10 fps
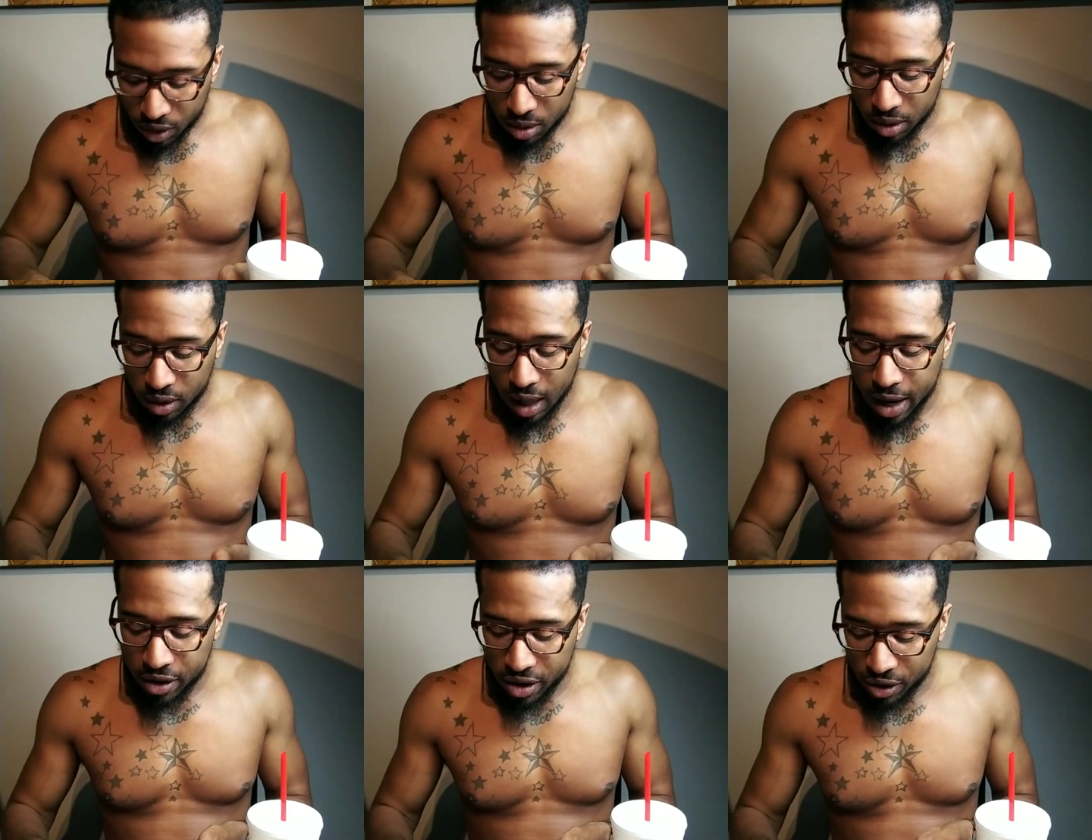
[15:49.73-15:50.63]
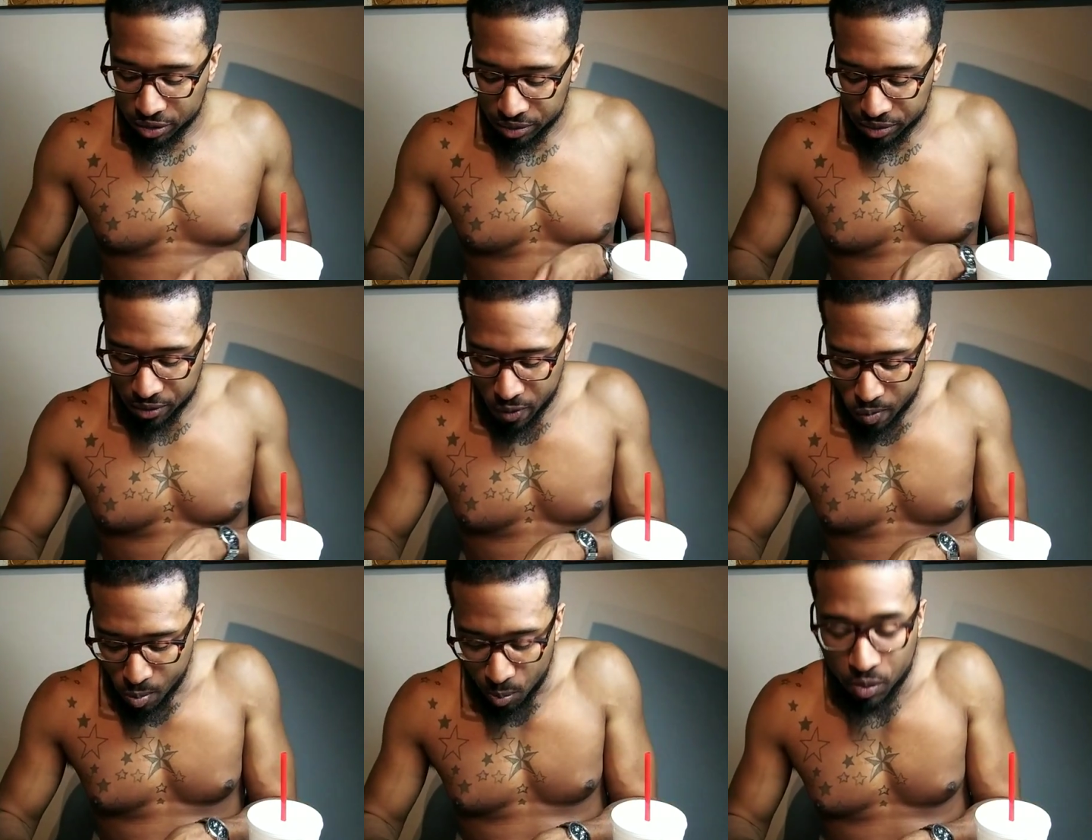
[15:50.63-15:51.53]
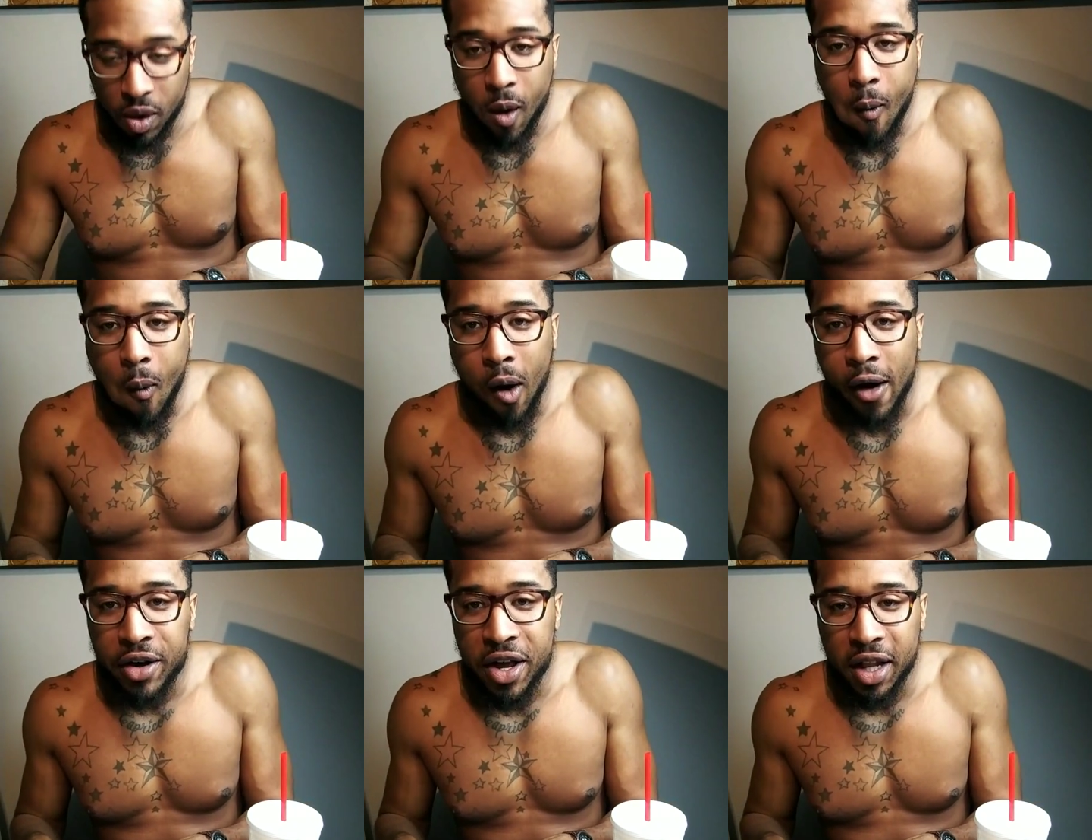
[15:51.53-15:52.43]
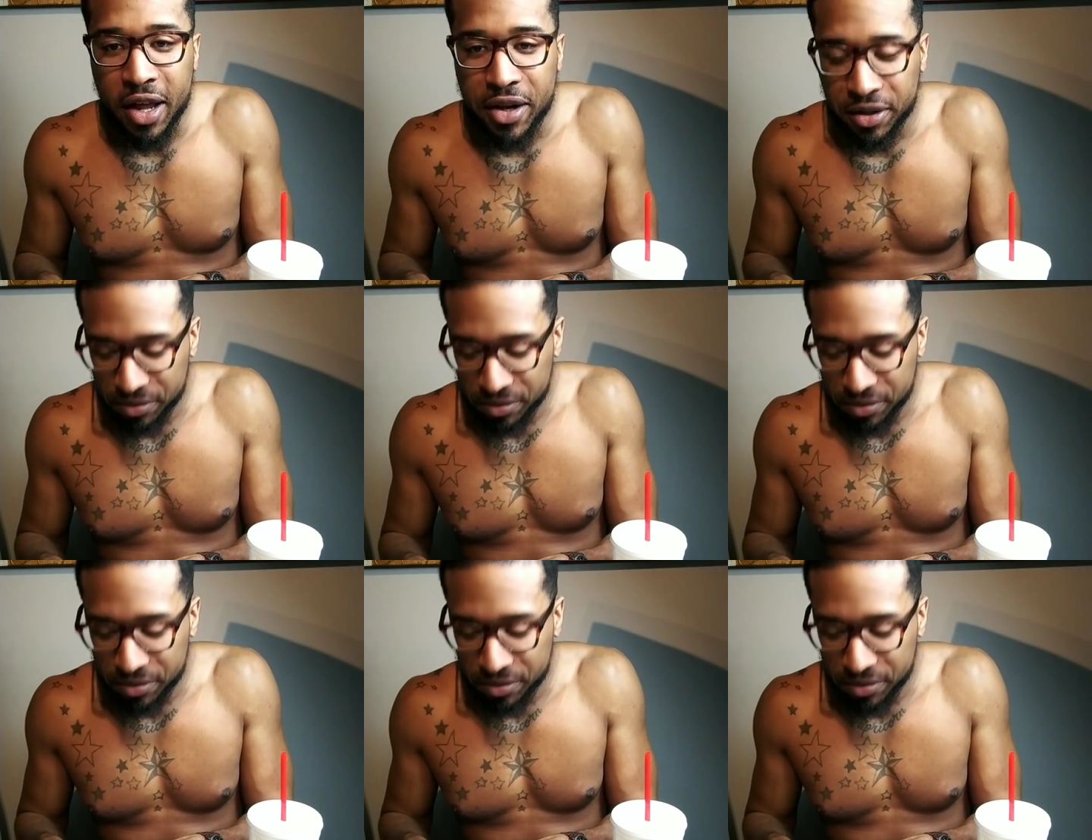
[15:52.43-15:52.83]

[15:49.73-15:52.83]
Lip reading: On a lighter note, R. Kelly.